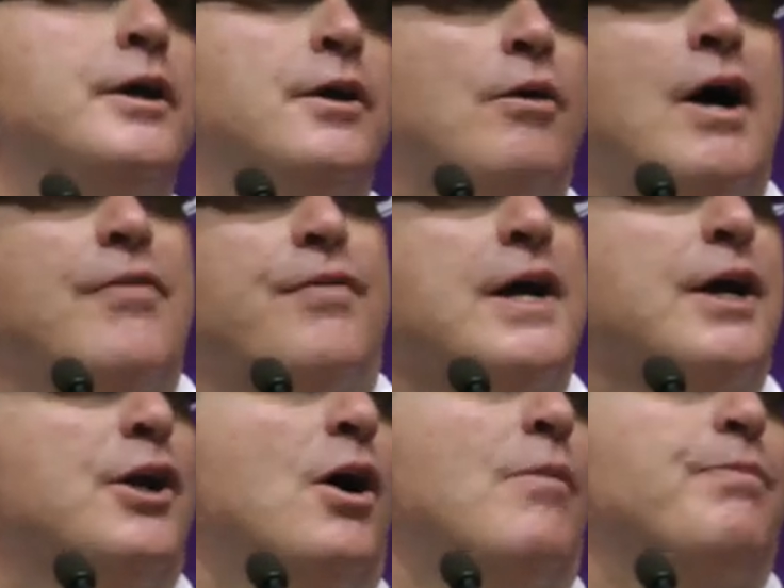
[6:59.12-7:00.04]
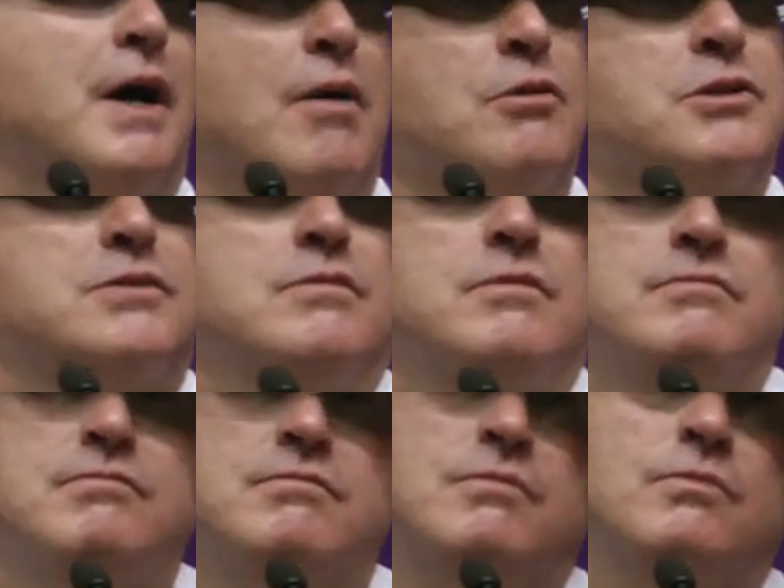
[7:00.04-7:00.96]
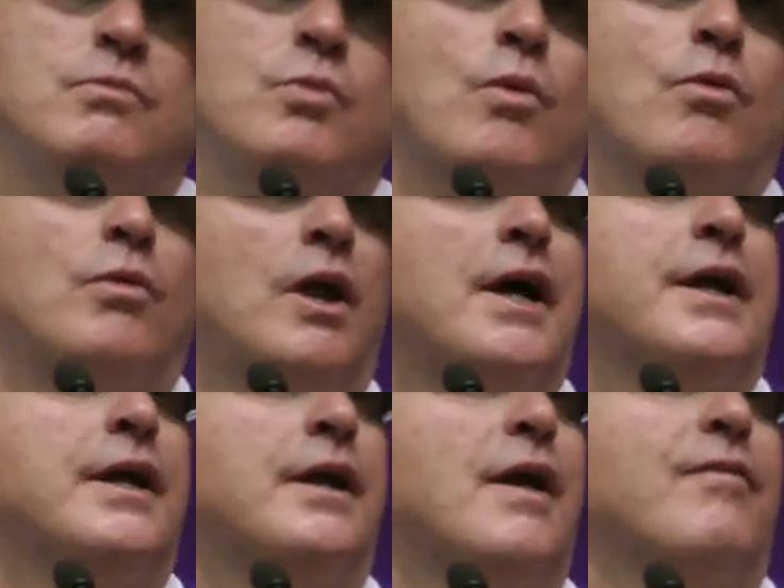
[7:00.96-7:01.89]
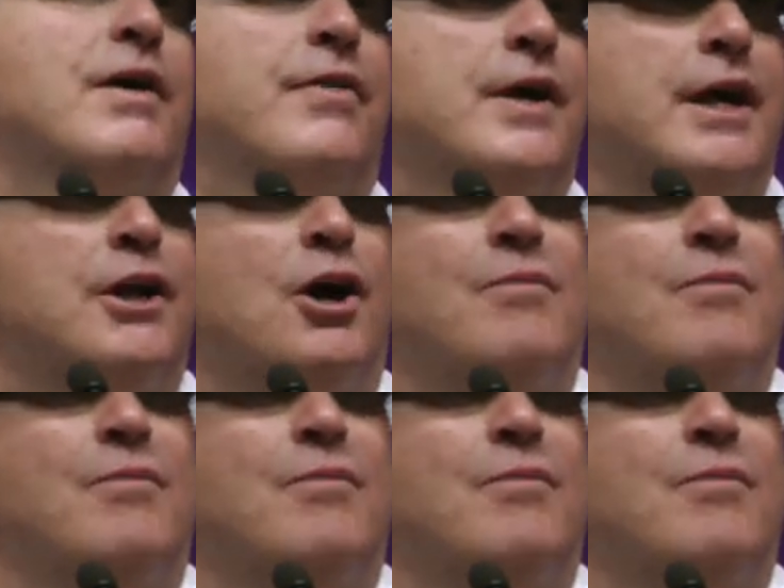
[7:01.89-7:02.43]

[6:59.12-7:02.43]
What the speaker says: it helped. We were lucky enough. I think it